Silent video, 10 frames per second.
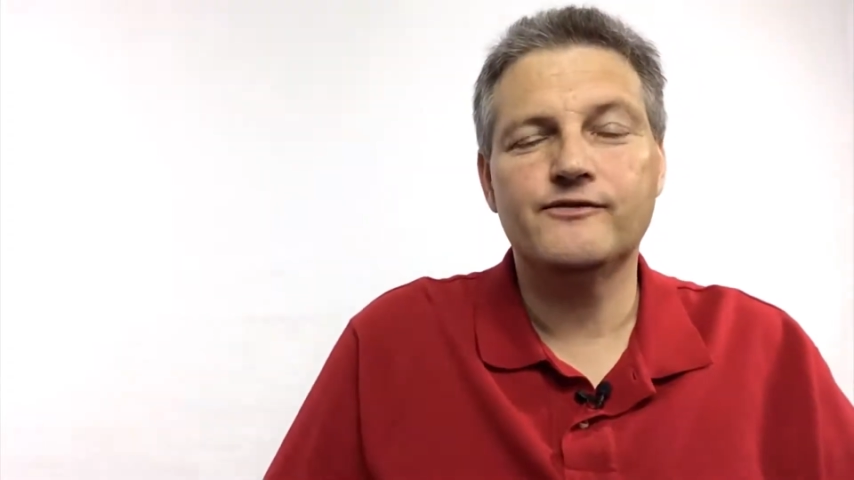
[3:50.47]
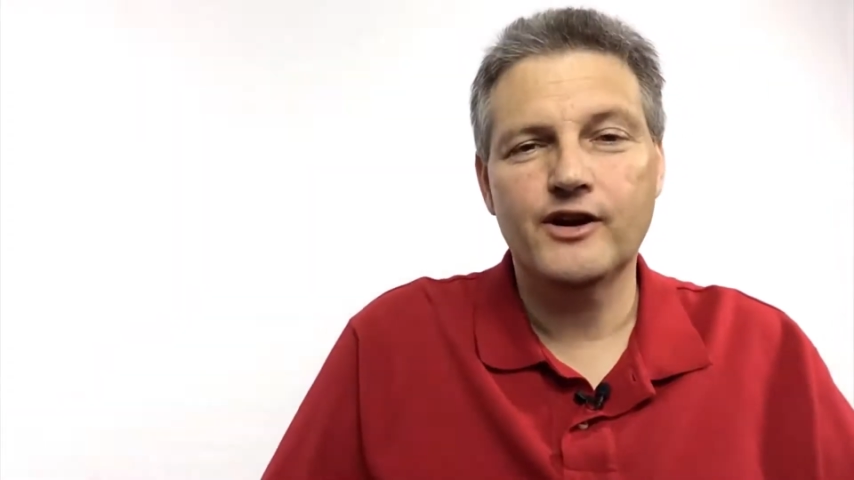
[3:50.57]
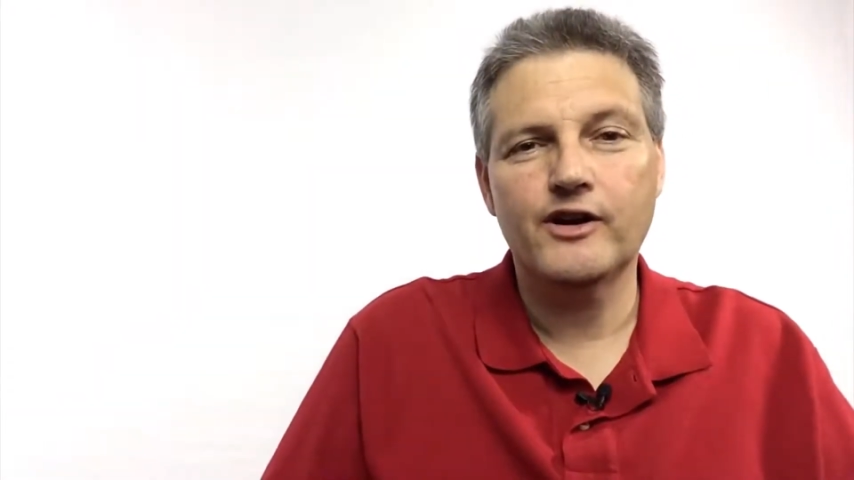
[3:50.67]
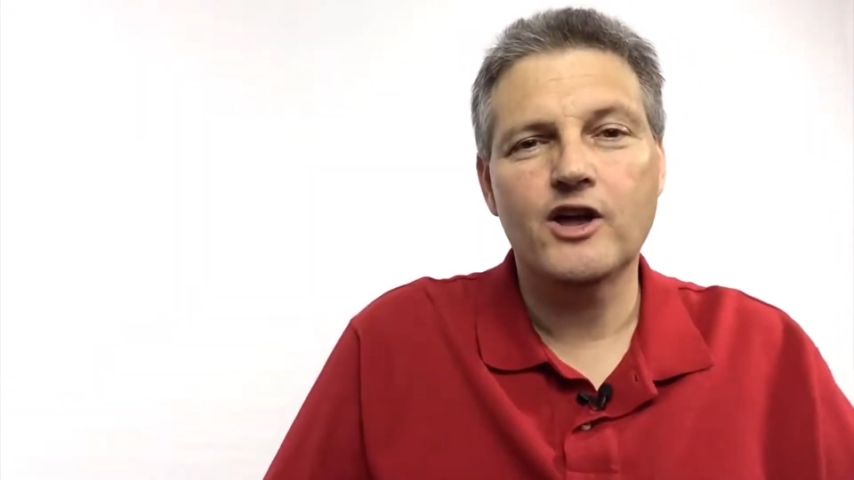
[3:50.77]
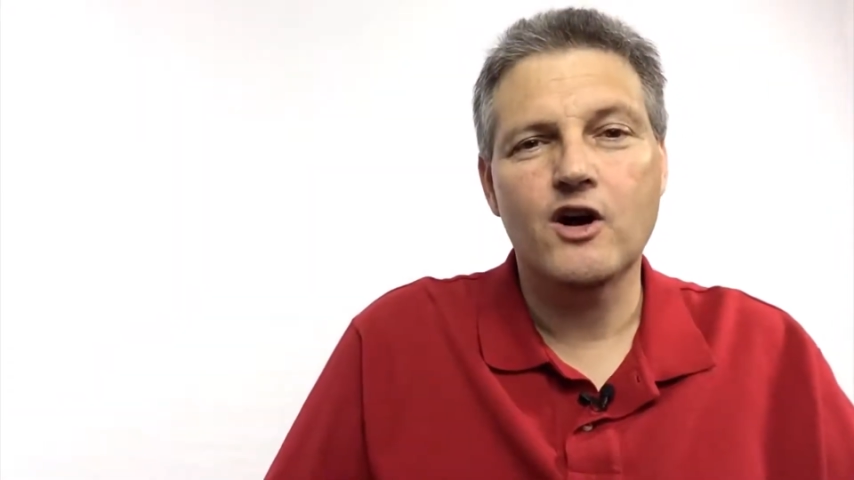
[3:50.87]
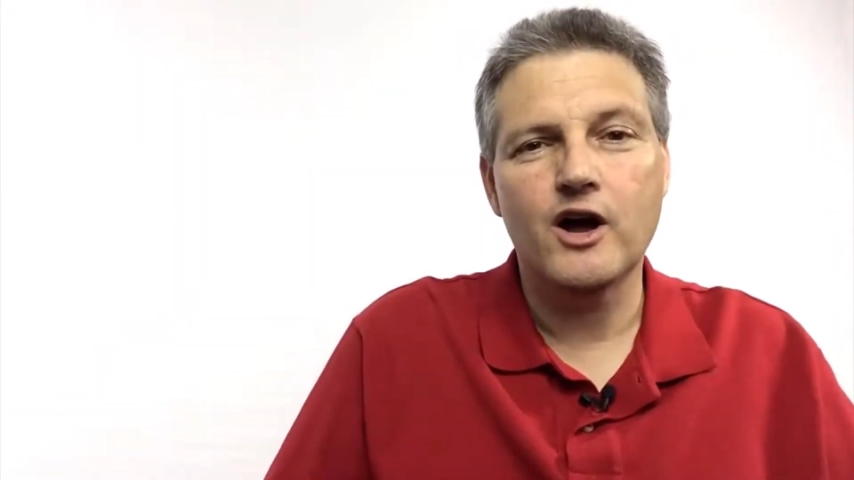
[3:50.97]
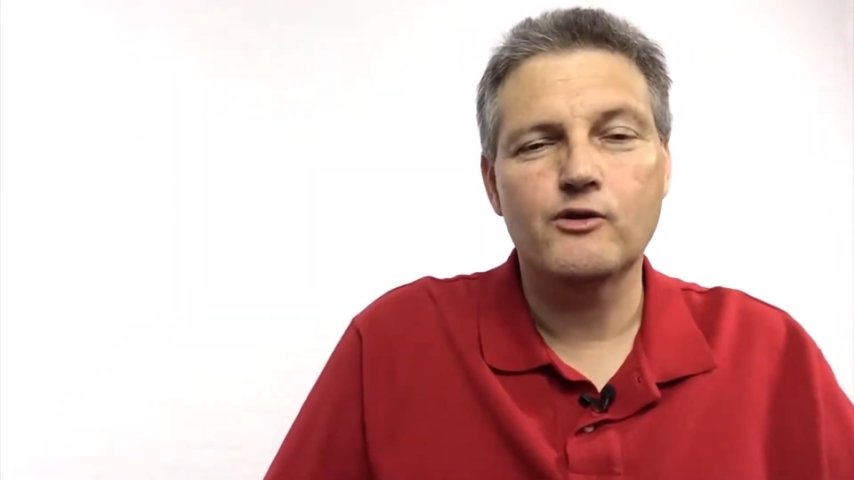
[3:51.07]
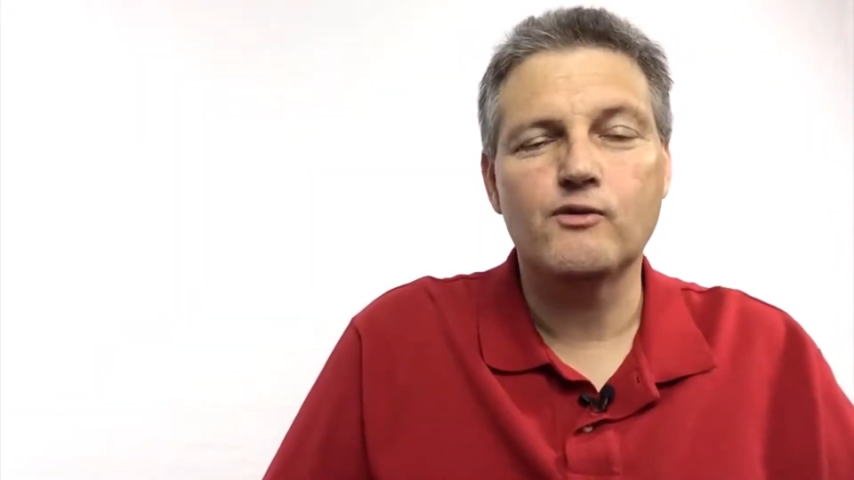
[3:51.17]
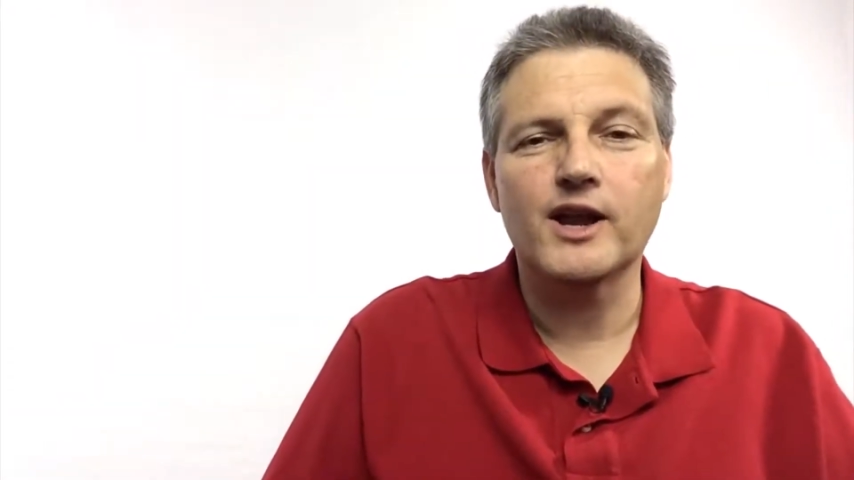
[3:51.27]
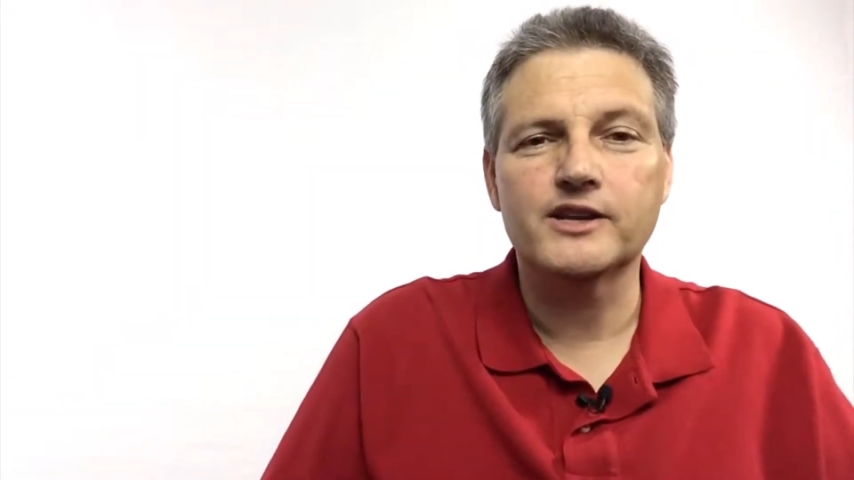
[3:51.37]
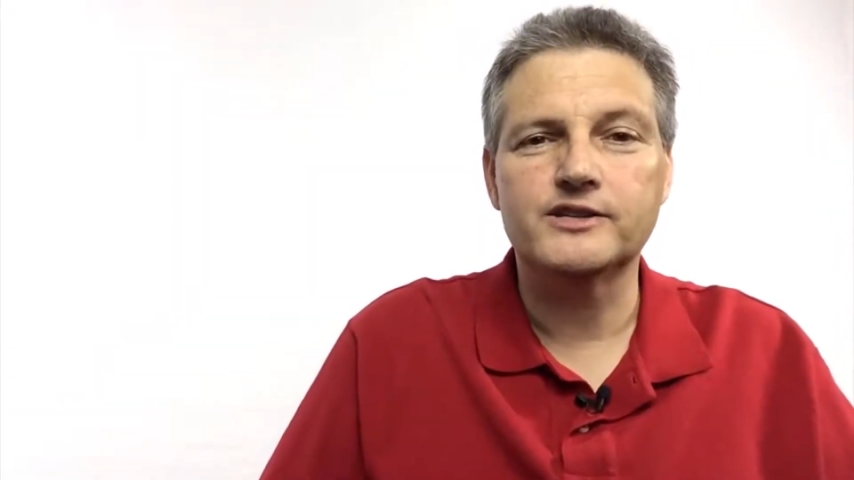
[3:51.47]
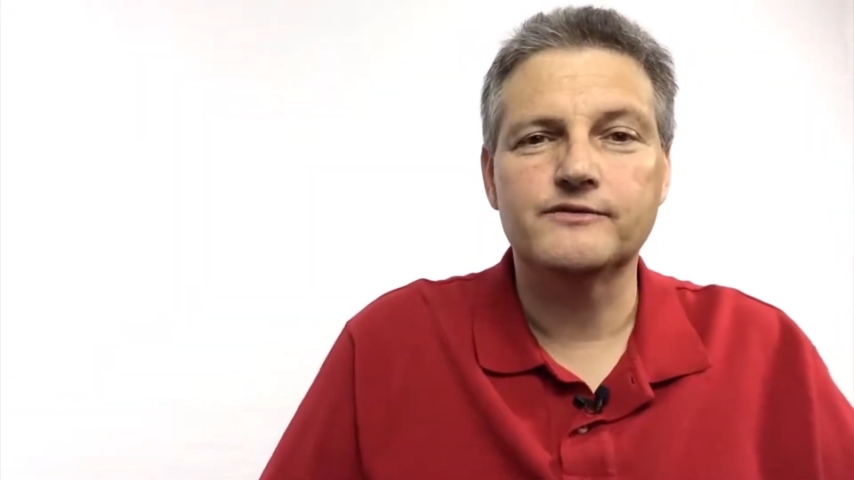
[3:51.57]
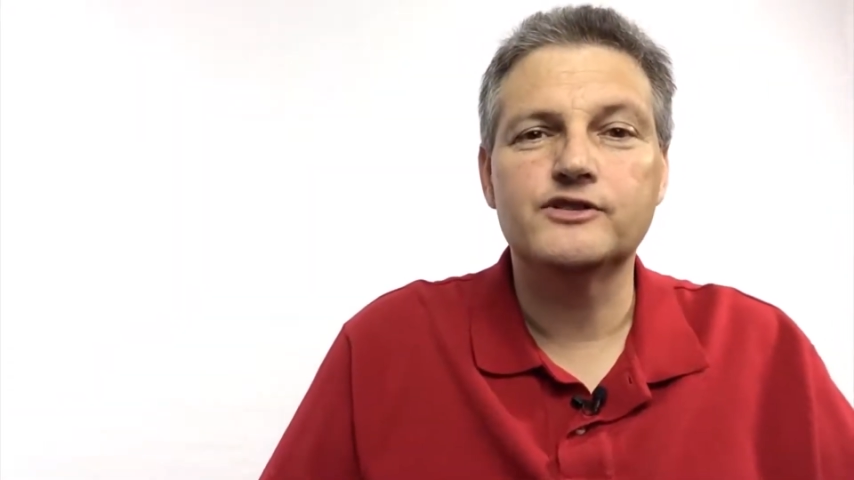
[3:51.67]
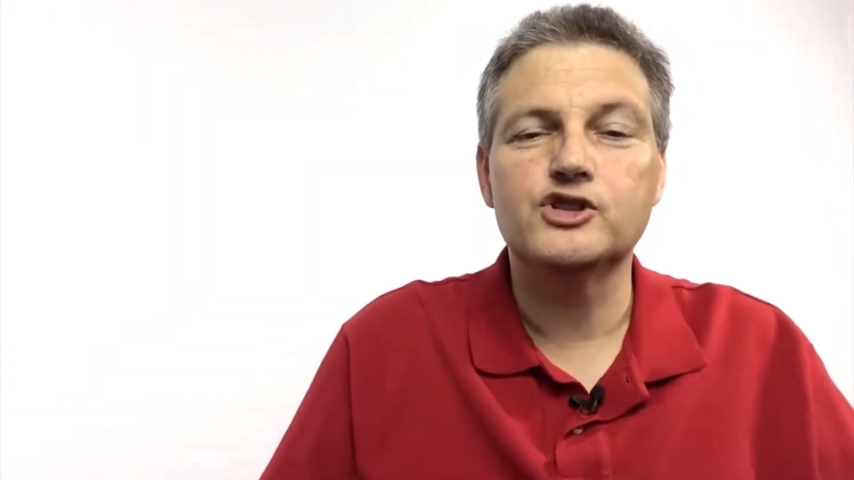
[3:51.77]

very high relative